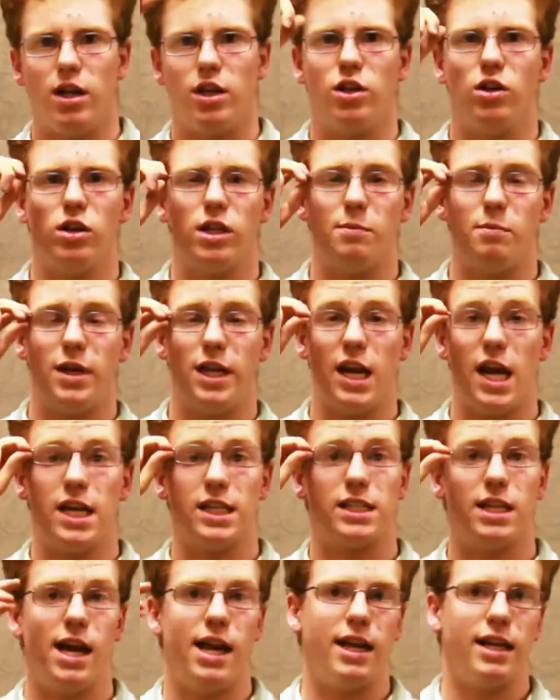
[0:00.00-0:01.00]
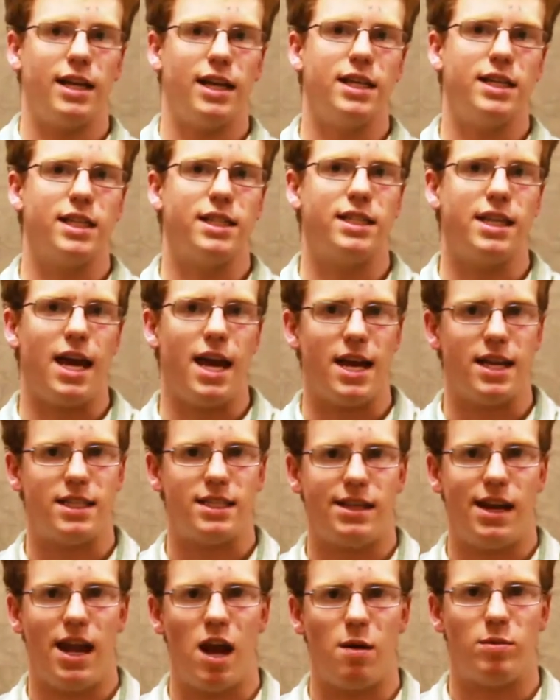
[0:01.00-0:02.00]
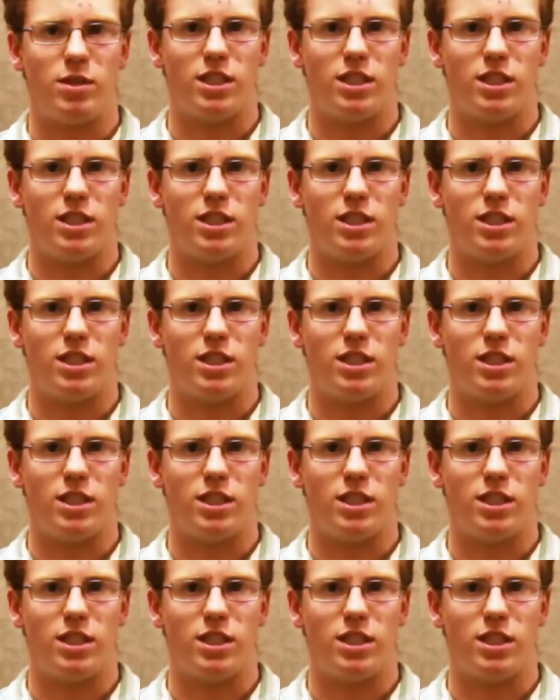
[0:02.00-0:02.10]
you'll be less likely to, say, stab